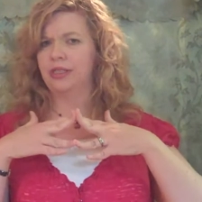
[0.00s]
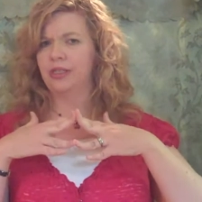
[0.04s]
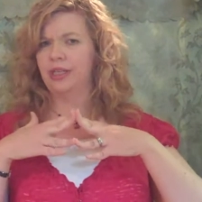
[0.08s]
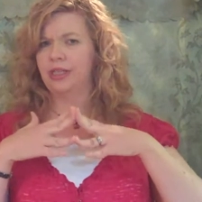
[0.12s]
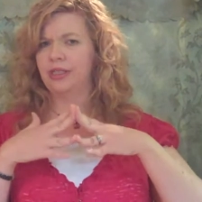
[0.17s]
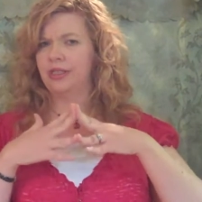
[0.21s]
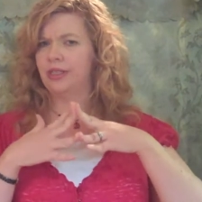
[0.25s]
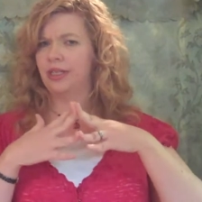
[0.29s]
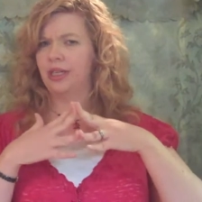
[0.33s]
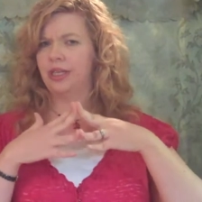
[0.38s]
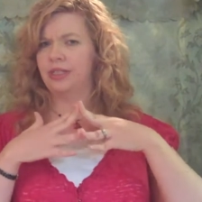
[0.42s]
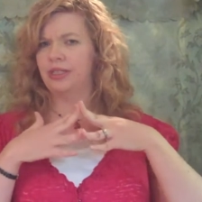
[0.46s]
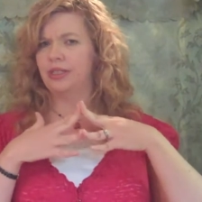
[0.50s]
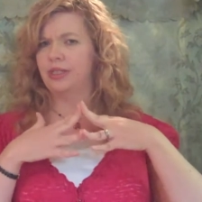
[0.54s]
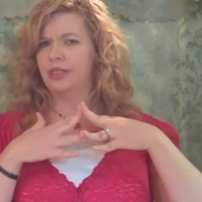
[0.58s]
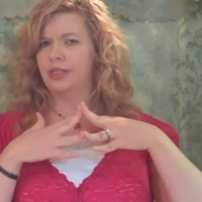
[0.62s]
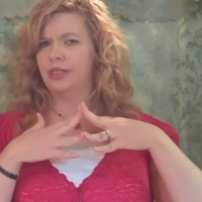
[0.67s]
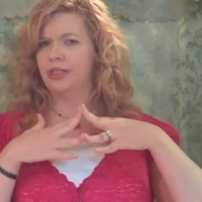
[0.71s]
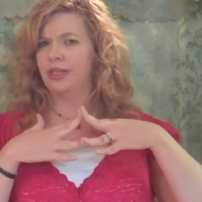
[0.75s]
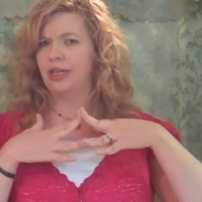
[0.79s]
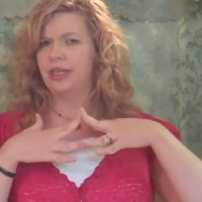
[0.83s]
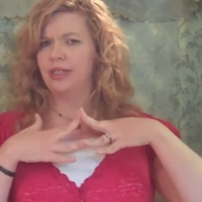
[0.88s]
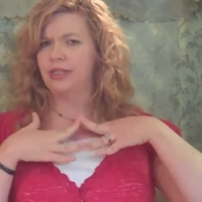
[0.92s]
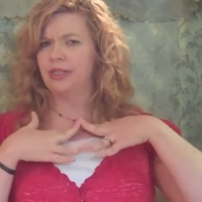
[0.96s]
test
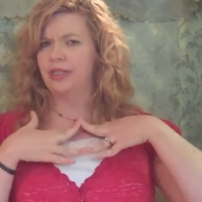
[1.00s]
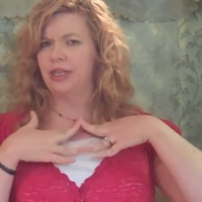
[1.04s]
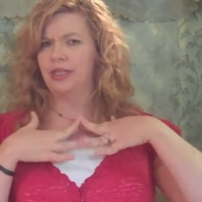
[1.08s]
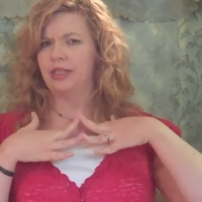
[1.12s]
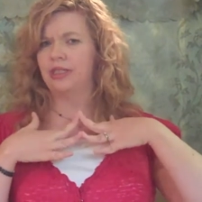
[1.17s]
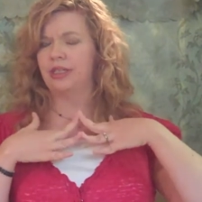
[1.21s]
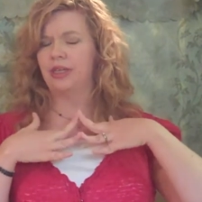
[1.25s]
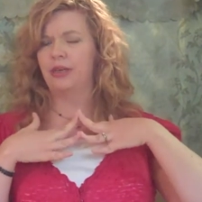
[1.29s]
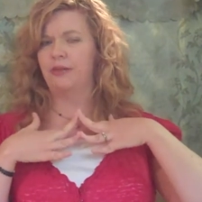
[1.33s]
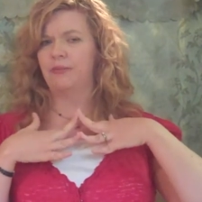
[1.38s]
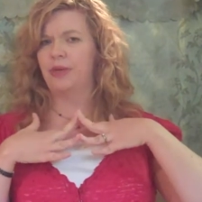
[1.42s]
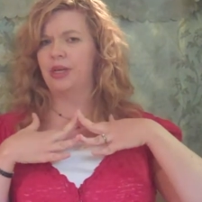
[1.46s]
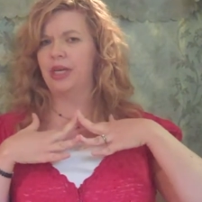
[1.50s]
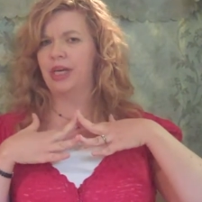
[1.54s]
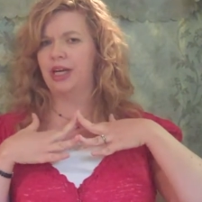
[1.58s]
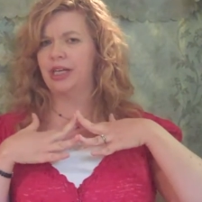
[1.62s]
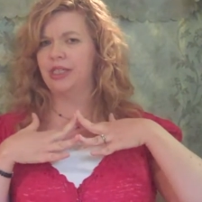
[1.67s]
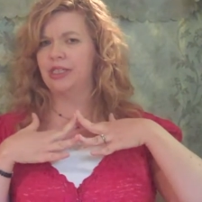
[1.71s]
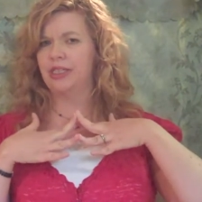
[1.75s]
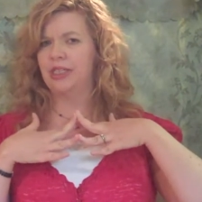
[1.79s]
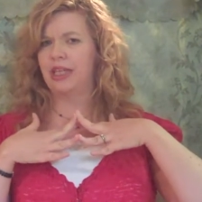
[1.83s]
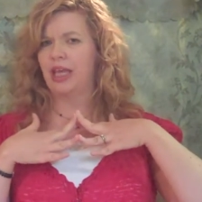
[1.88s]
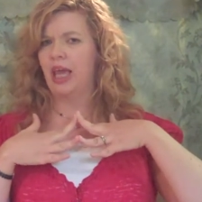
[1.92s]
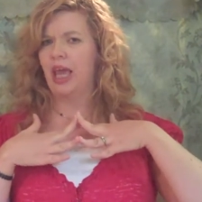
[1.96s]
tasting
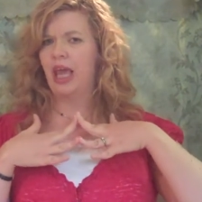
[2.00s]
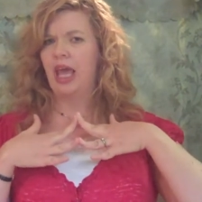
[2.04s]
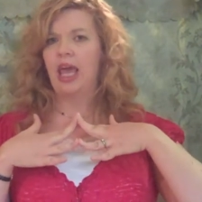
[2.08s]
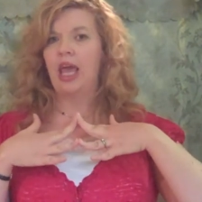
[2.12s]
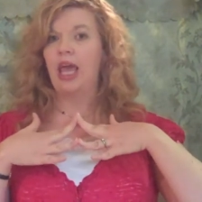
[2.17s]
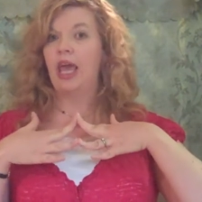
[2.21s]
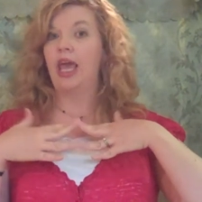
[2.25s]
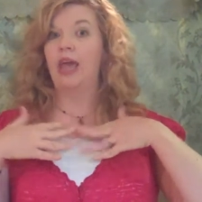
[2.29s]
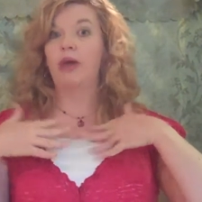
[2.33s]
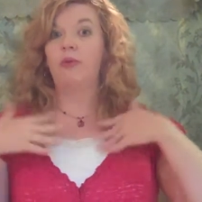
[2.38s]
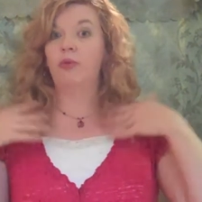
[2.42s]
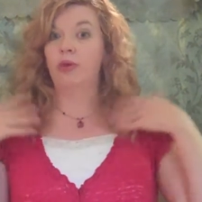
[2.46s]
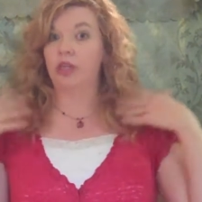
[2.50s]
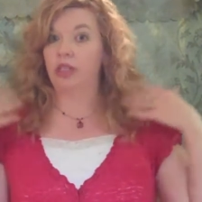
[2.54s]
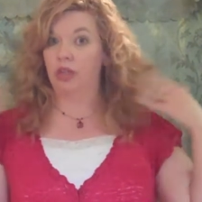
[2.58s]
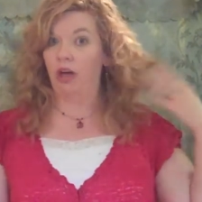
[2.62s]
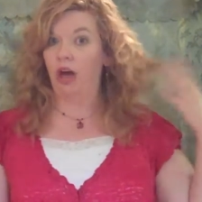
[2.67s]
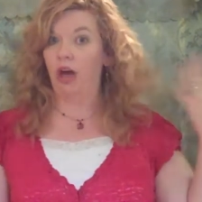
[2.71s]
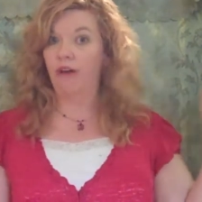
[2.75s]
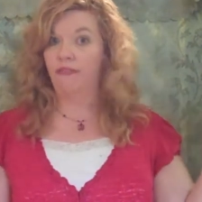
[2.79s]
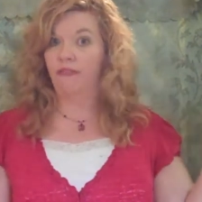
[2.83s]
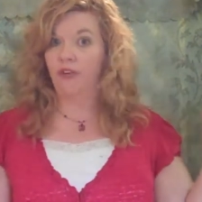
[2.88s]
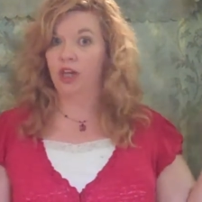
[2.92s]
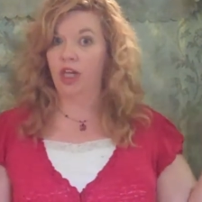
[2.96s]
because it was
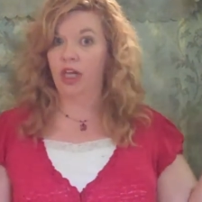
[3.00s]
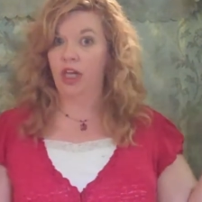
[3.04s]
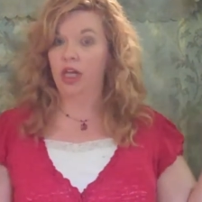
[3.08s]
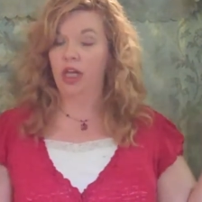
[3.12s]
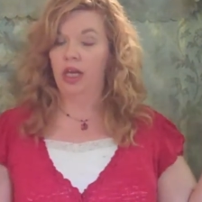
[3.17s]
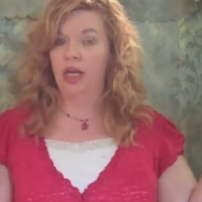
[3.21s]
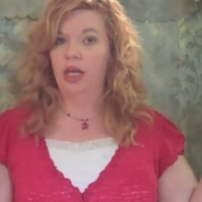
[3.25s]
awful,